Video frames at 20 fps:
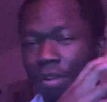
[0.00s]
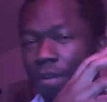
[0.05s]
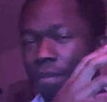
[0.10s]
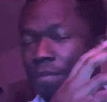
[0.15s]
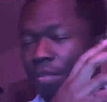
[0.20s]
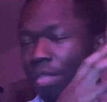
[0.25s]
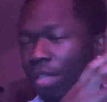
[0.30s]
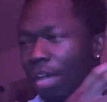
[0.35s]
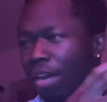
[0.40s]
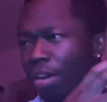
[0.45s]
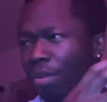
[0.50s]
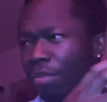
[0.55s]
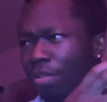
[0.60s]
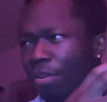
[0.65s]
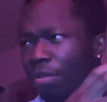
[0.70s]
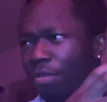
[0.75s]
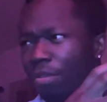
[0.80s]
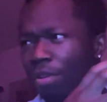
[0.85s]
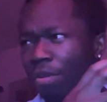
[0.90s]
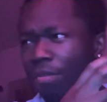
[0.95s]
of I think the
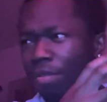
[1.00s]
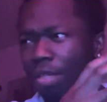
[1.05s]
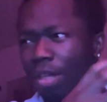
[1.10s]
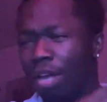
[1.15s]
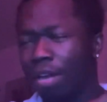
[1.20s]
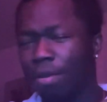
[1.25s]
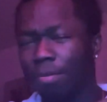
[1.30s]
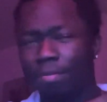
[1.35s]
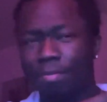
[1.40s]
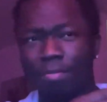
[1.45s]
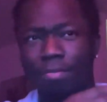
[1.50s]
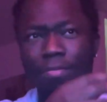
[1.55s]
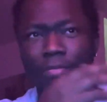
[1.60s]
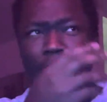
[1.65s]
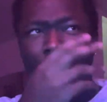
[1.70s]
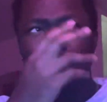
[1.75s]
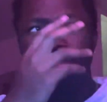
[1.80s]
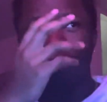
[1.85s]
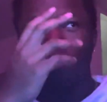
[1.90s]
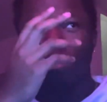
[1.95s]
song's called Tell Em.
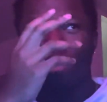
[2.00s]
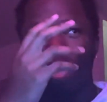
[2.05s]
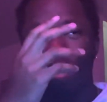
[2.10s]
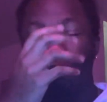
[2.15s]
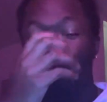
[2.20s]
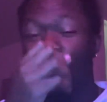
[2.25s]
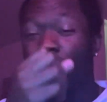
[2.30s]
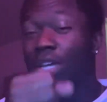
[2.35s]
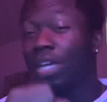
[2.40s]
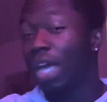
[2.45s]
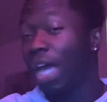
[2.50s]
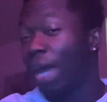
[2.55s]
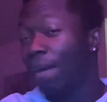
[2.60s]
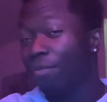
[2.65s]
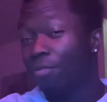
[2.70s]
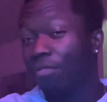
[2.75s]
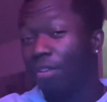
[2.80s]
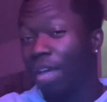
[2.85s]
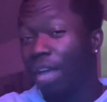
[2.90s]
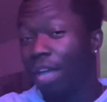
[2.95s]
If you can
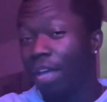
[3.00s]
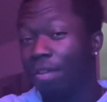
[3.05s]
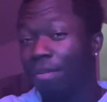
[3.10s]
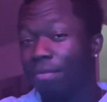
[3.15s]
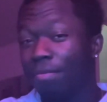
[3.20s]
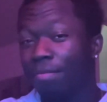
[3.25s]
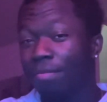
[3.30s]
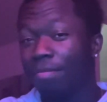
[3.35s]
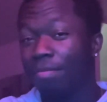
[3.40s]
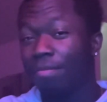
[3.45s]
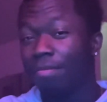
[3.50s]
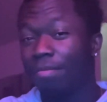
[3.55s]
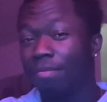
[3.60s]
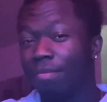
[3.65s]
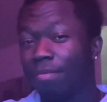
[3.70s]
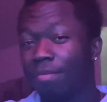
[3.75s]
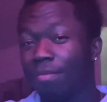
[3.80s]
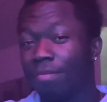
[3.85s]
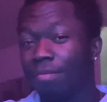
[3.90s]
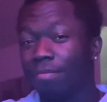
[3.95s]
capture that
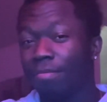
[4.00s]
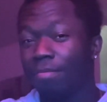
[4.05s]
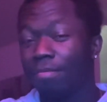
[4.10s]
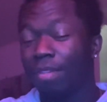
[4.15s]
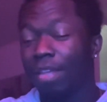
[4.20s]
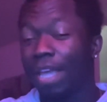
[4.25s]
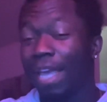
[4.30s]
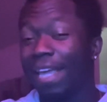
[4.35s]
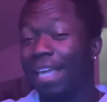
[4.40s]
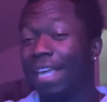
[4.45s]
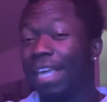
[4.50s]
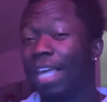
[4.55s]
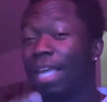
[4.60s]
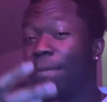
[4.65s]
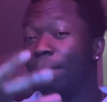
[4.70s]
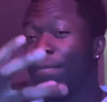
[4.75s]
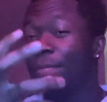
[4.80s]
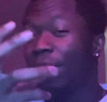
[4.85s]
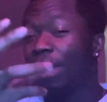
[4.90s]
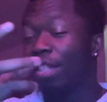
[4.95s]
and
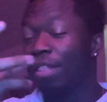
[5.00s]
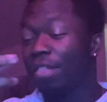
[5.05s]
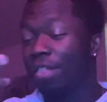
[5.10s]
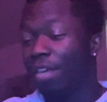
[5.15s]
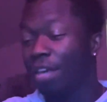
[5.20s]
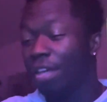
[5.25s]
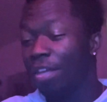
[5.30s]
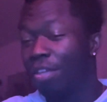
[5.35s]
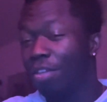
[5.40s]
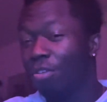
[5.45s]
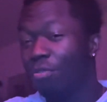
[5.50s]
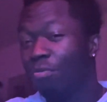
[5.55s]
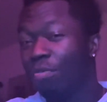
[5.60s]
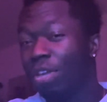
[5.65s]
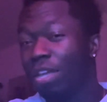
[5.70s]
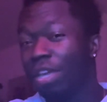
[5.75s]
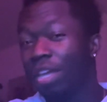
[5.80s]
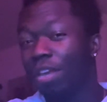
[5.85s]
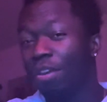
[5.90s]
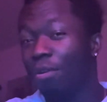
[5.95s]
keep
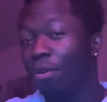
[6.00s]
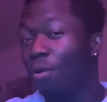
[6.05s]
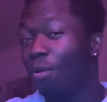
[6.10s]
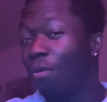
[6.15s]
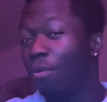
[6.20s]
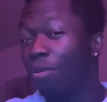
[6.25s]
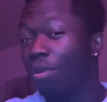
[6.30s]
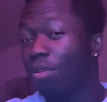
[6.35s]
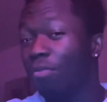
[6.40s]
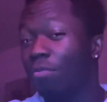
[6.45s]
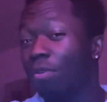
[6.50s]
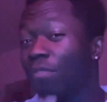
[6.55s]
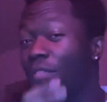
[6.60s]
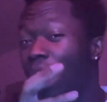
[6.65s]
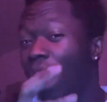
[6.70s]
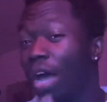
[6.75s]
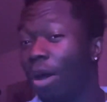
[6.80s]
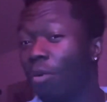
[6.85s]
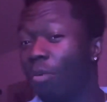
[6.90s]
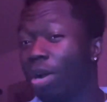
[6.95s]
continuing it on
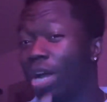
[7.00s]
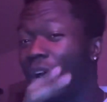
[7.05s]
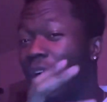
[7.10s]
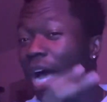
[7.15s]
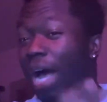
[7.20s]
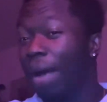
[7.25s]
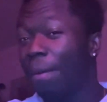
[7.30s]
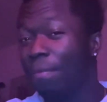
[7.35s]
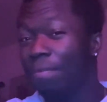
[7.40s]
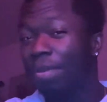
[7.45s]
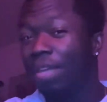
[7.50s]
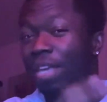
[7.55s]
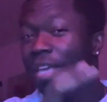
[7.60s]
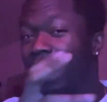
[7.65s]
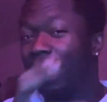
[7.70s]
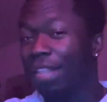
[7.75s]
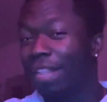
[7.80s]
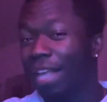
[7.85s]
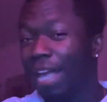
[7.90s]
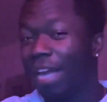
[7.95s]
without copying
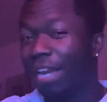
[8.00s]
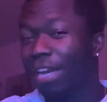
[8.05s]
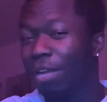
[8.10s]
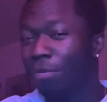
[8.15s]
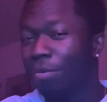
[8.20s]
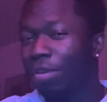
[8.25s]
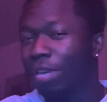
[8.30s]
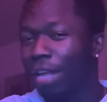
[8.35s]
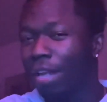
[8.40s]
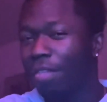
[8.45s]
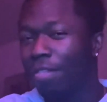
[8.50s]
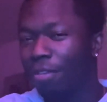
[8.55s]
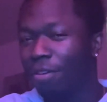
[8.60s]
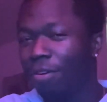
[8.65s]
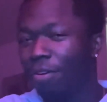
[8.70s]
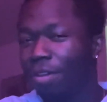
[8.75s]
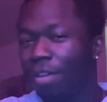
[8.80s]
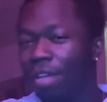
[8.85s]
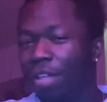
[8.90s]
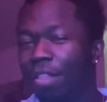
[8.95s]
exactly what that
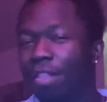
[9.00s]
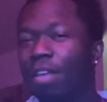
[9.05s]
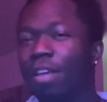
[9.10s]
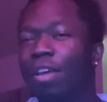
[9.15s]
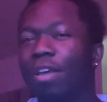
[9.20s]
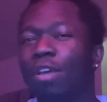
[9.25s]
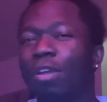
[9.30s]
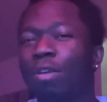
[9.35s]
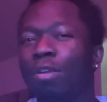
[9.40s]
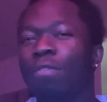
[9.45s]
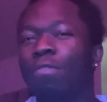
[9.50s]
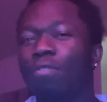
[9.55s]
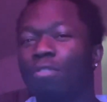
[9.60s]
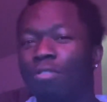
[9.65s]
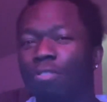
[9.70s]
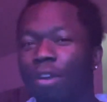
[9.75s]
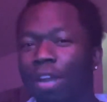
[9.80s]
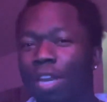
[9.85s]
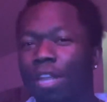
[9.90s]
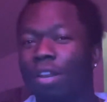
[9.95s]
song is, you've
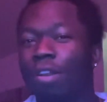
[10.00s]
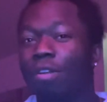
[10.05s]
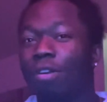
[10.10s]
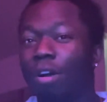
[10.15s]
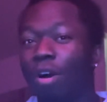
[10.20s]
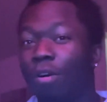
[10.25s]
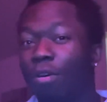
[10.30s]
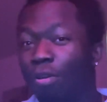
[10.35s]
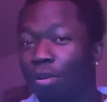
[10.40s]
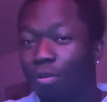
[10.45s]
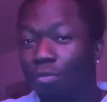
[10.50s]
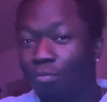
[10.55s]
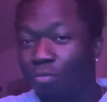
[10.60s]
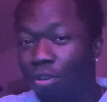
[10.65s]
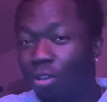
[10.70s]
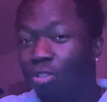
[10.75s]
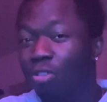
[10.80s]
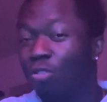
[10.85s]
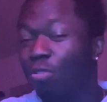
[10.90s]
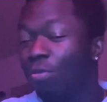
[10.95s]
created an
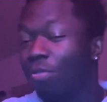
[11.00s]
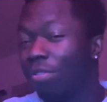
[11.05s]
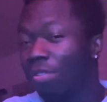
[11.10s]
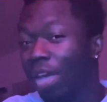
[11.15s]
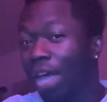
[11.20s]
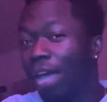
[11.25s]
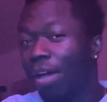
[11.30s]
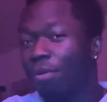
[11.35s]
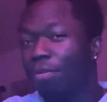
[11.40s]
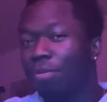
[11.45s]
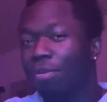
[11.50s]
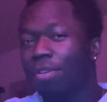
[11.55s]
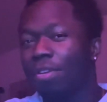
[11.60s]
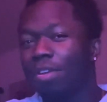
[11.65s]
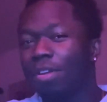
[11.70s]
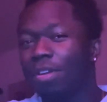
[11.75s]
original sound.